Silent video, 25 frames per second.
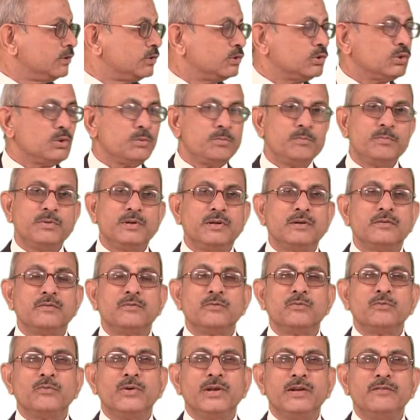So
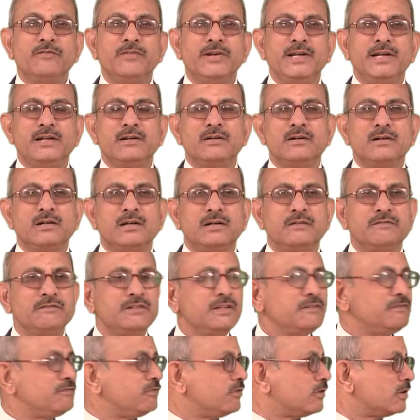when we talk of
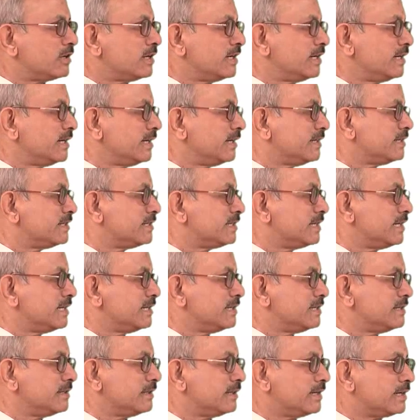the foreign
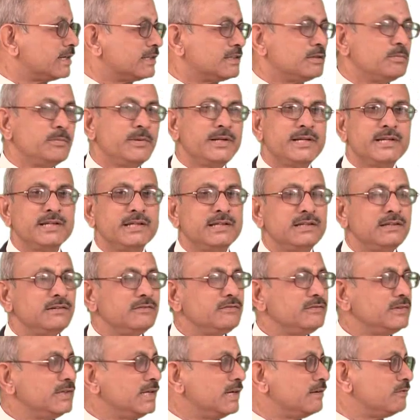exchange arithmetic,
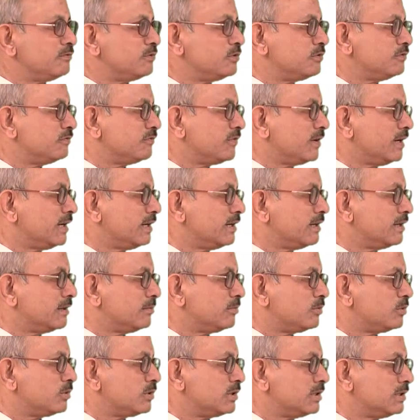we have to find
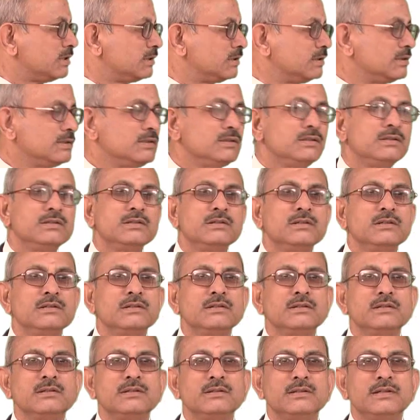about
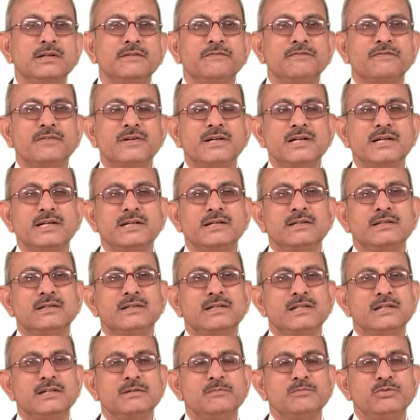different
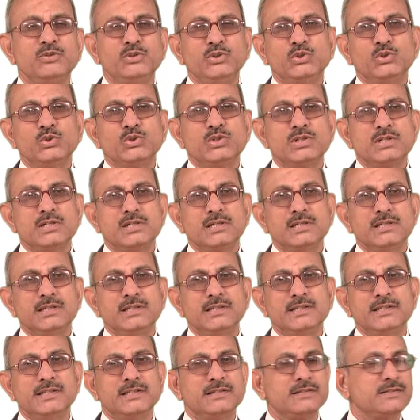terms used
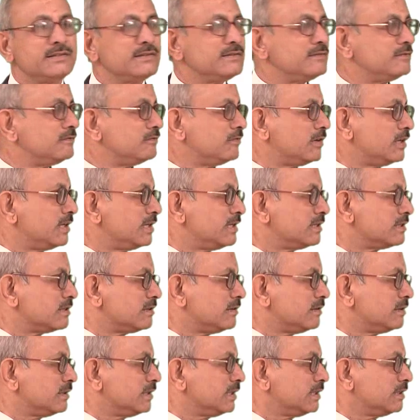in this. One is
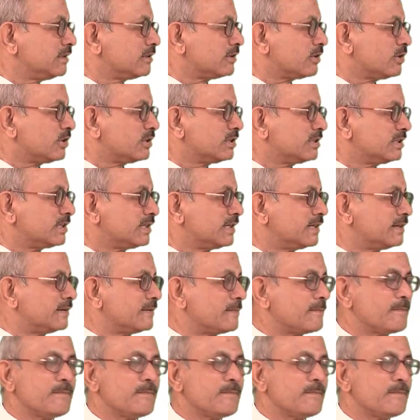called the cross rate.